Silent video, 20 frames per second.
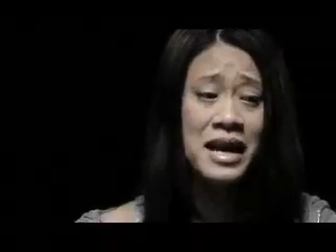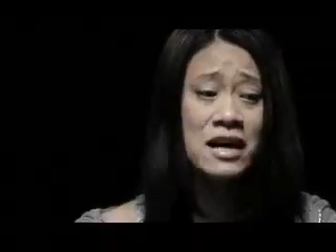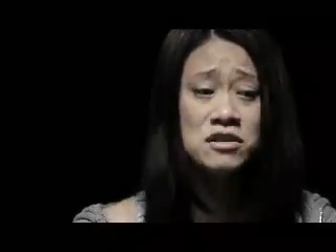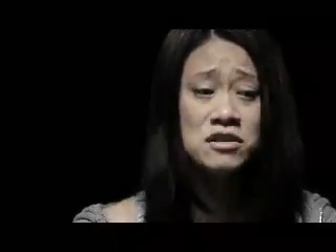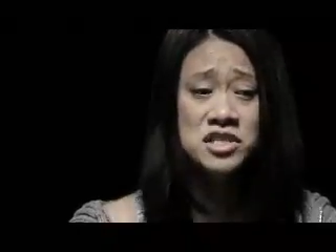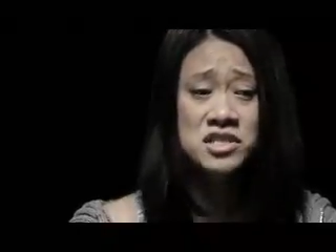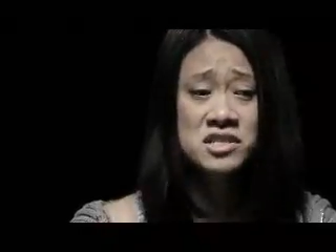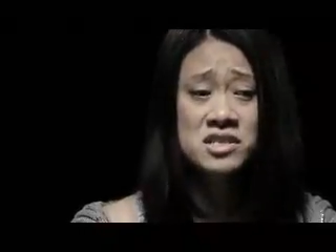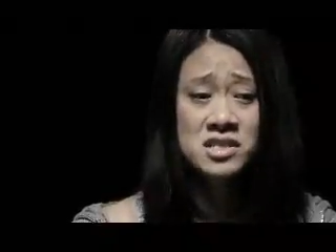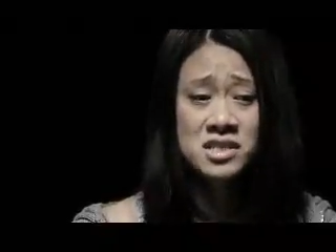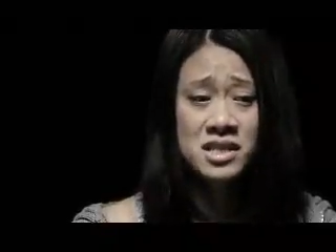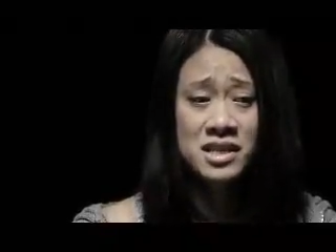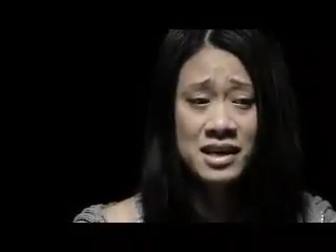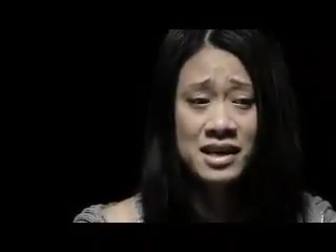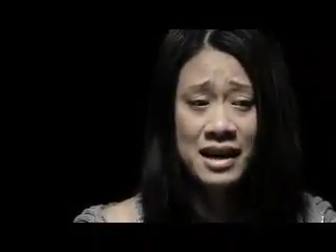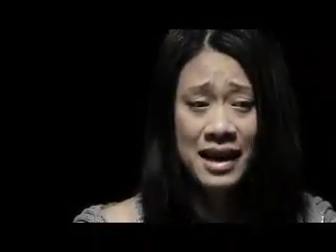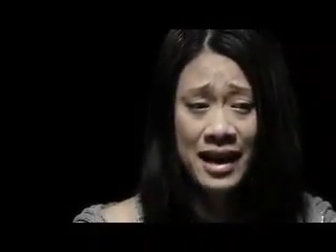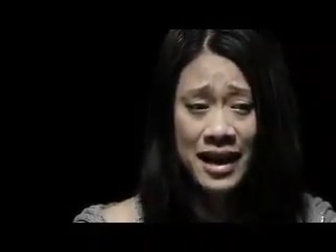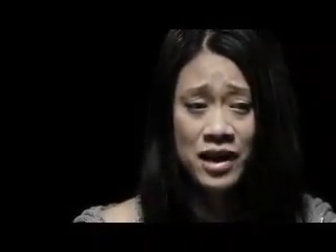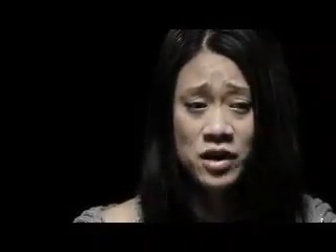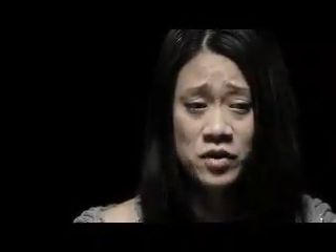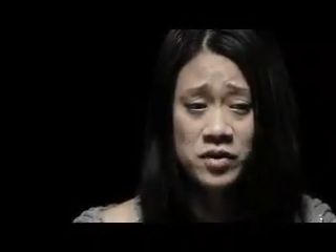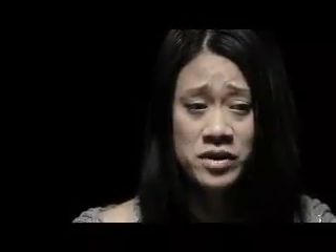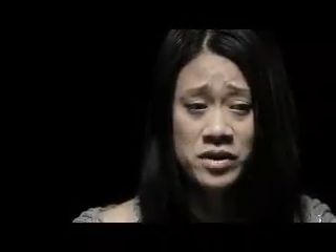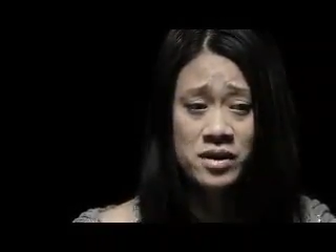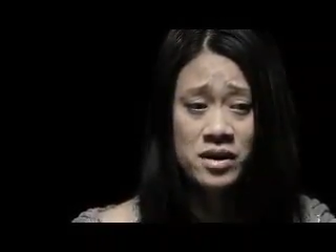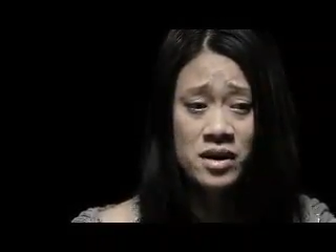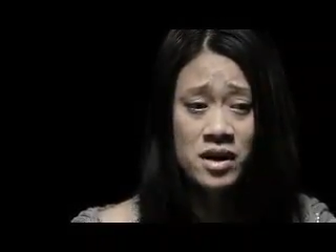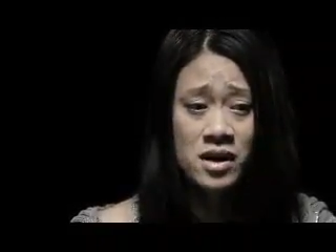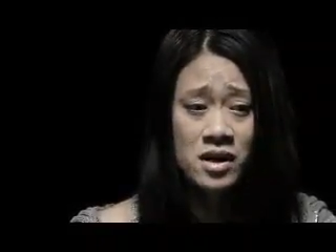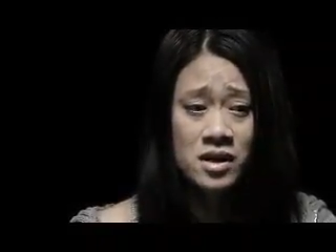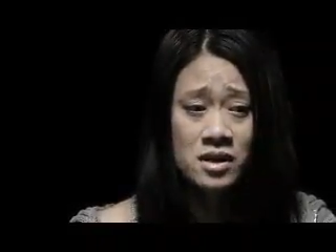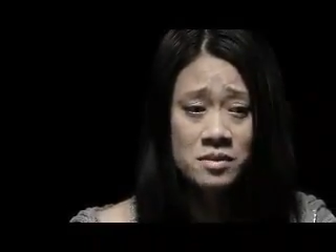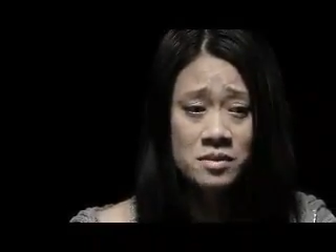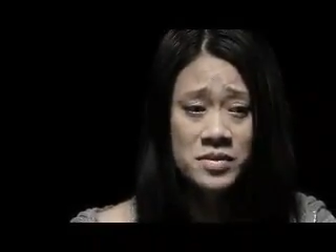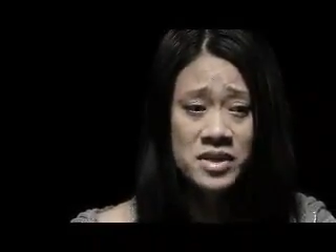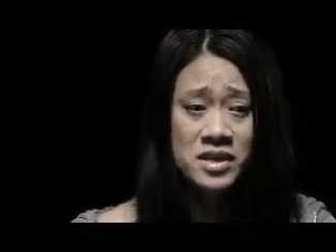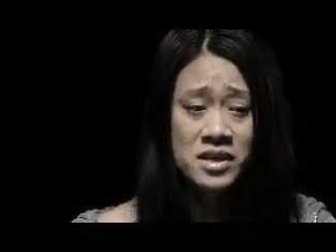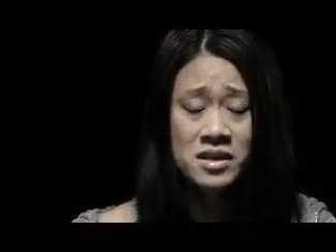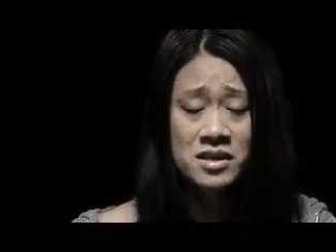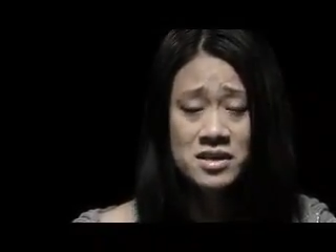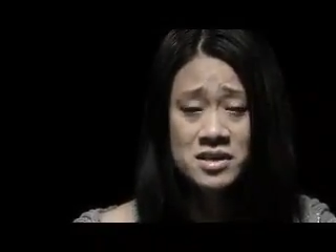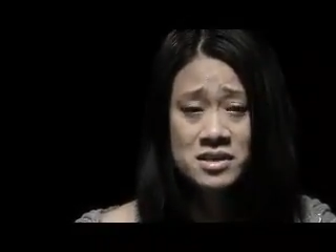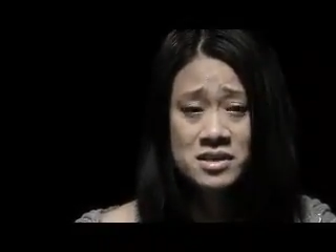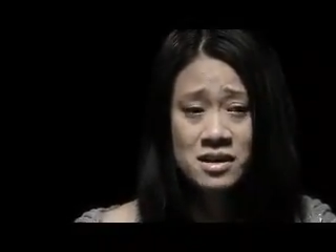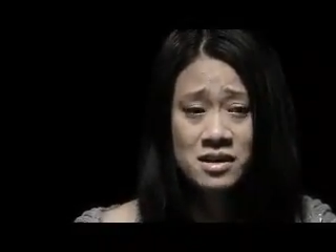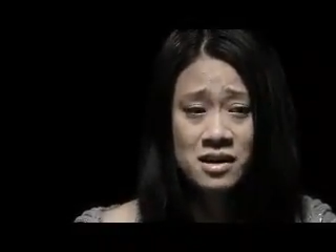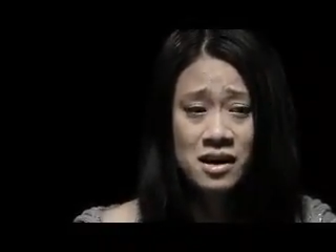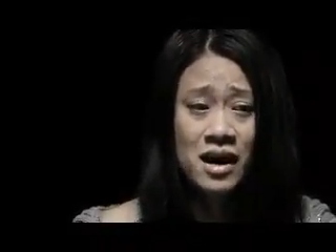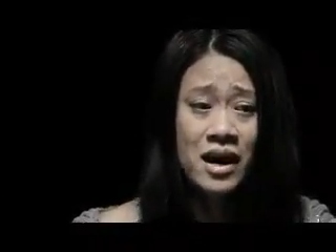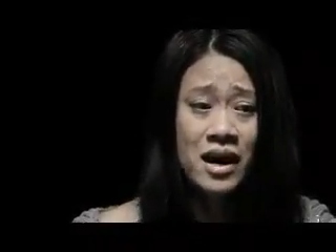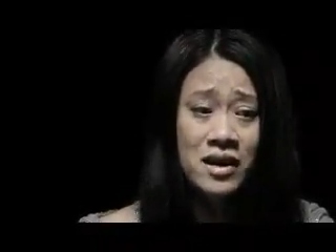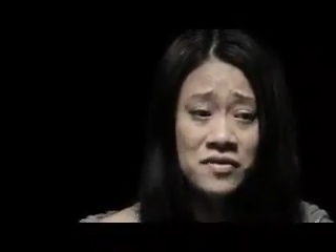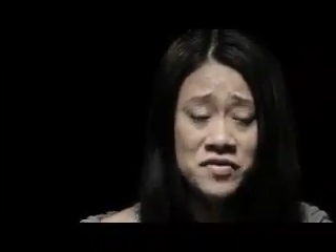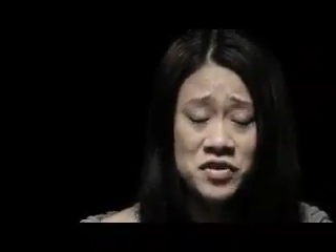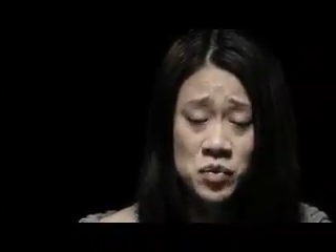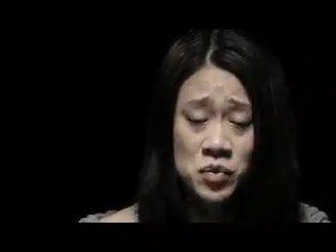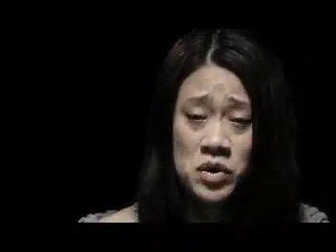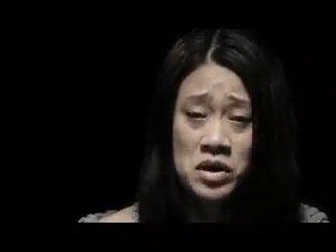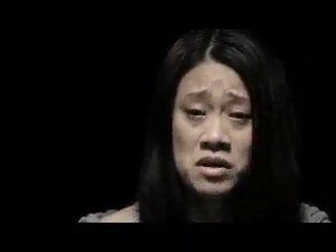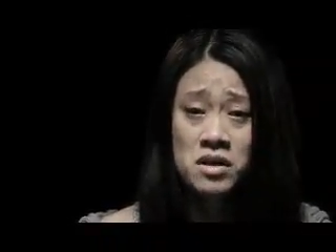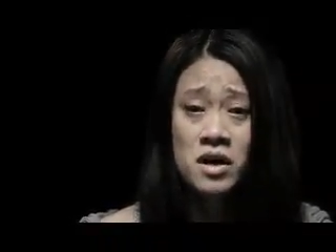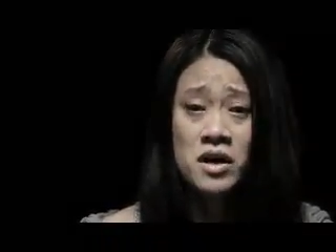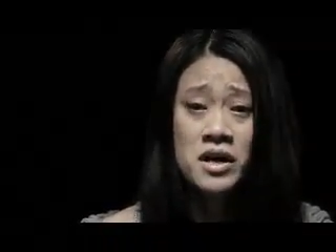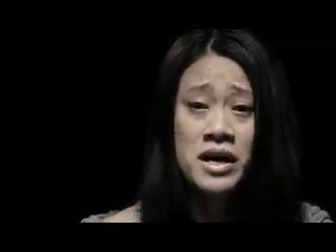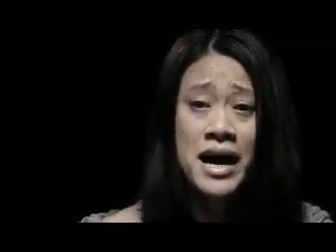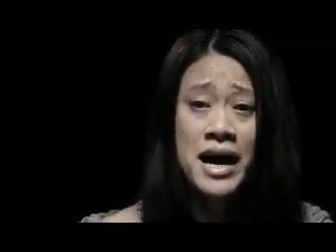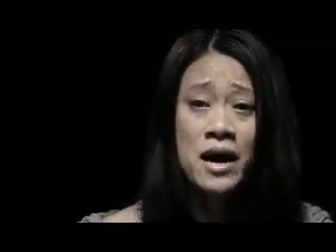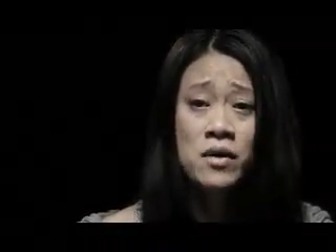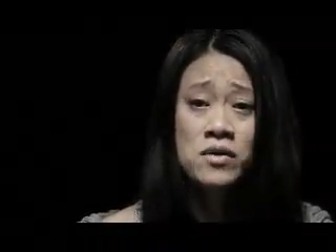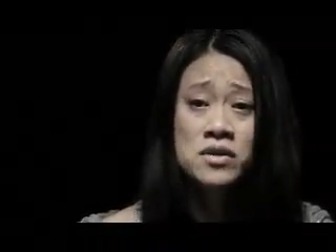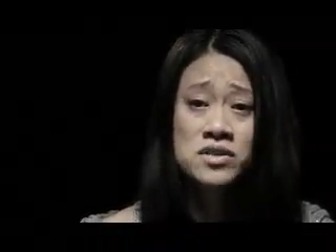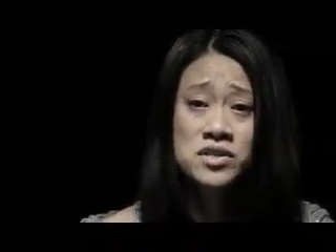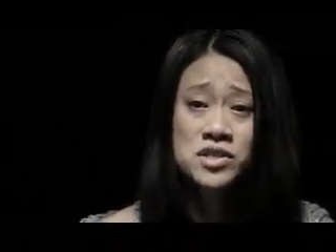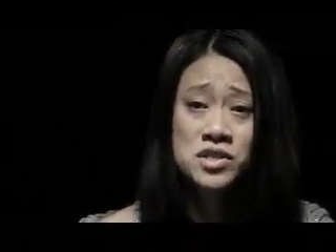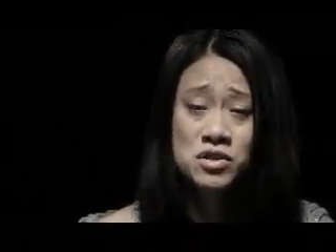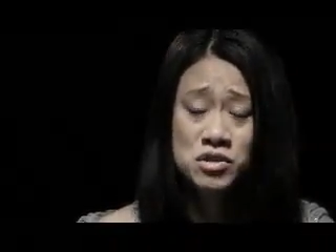now she's getting angry because I have to work long hours.